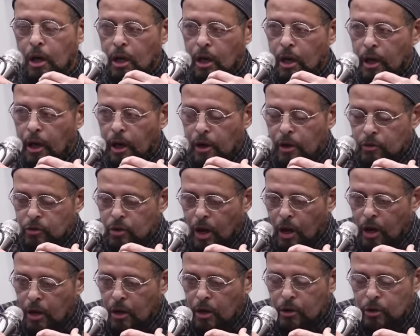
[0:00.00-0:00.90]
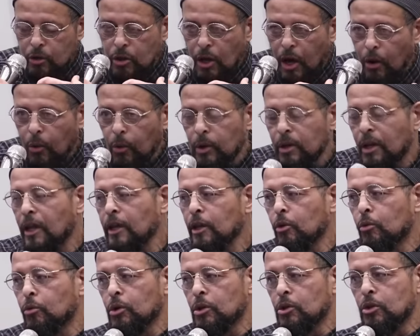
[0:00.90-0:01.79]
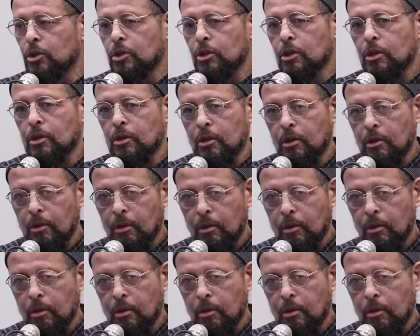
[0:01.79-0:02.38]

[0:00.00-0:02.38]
our language.